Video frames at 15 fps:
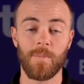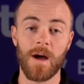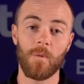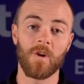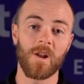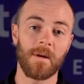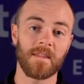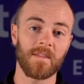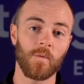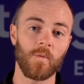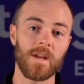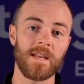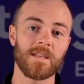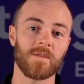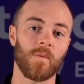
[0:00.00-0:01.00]
But what about the
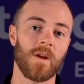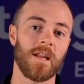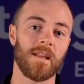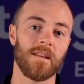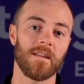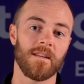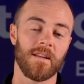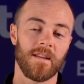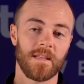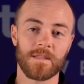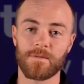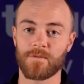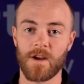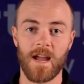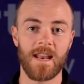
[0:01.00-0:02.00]
weeks when
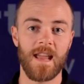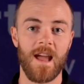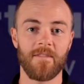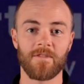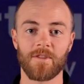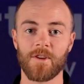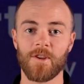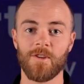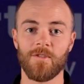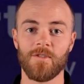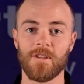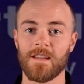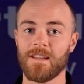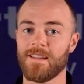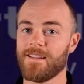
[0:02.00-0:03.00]
it's Friday
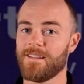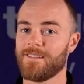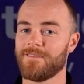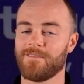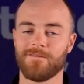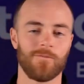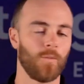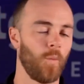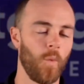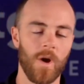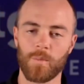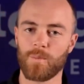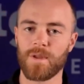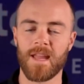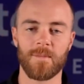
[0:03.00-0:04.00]
afternoon,
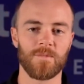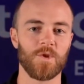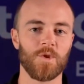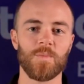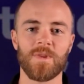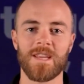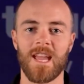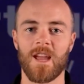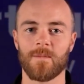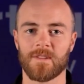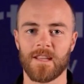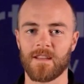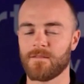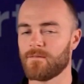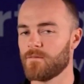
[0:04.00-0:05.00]
1 p.m., 2
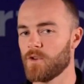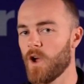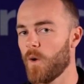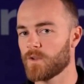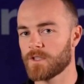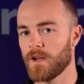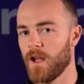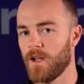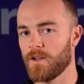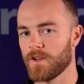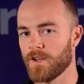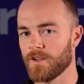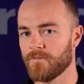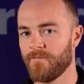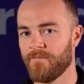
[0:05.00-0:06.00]
p.m., like no one's calling
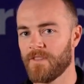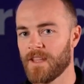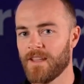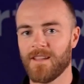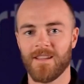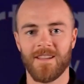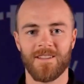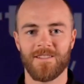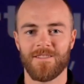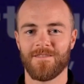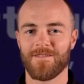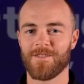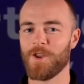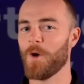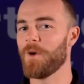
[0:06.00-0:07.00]
you.
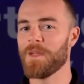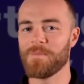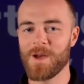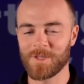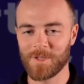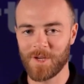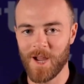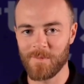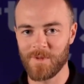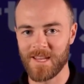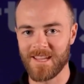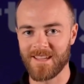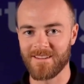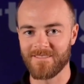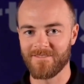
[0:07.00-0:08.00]
No emails are coming
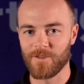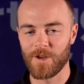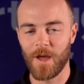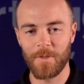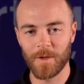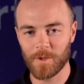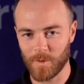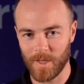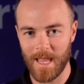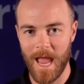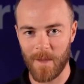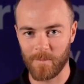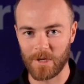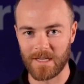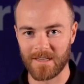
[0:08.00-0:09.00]
in. Nothing's really
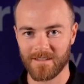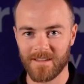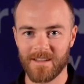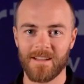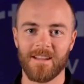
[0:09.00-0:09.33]
happening.